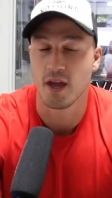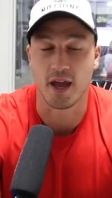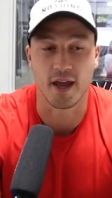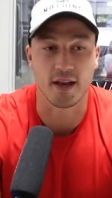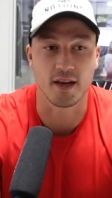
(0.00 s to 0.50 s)

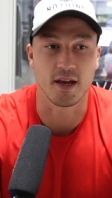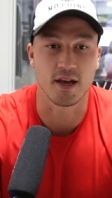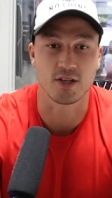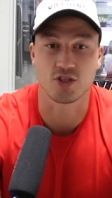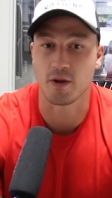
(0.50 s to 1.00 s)

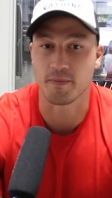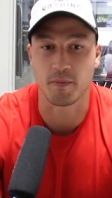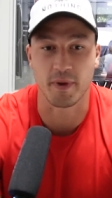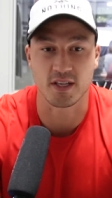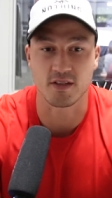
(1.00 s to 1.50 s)
and stopped the
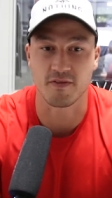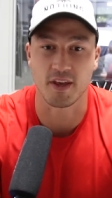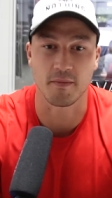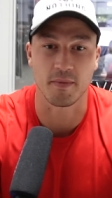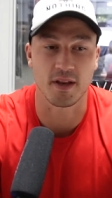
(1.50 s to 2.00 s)
best of
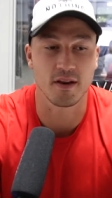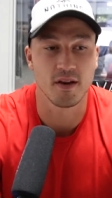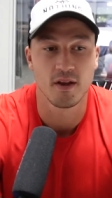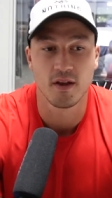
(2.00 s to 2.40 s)
them, and